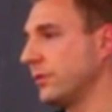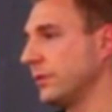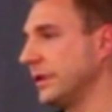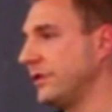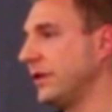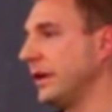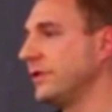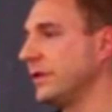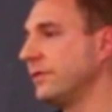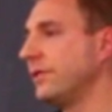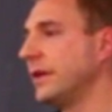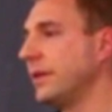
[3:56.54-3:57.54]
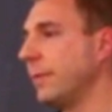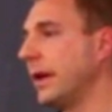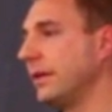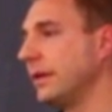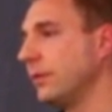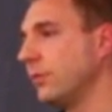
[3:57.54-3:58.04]
are really changing
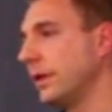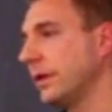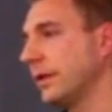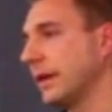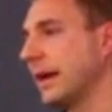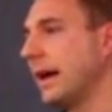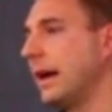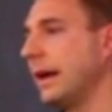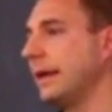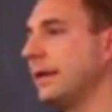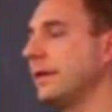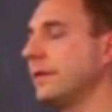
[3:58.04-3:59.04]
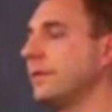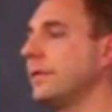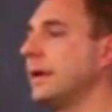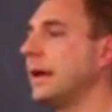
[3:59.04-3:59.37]
fundamentally what the kind of